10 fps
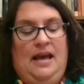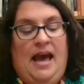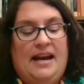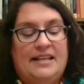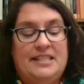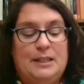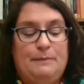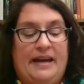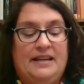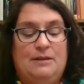And I
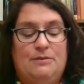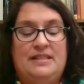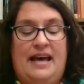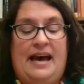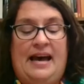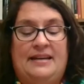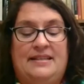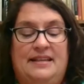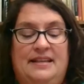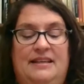suspect it was that,
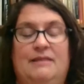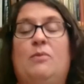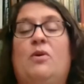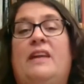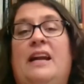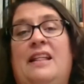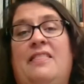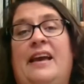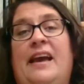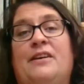more than
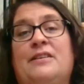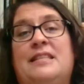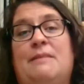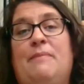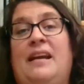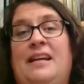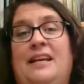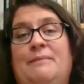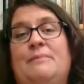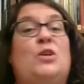anything else, that made
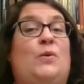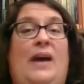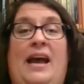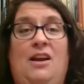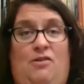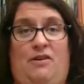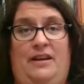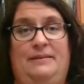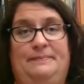him so angry.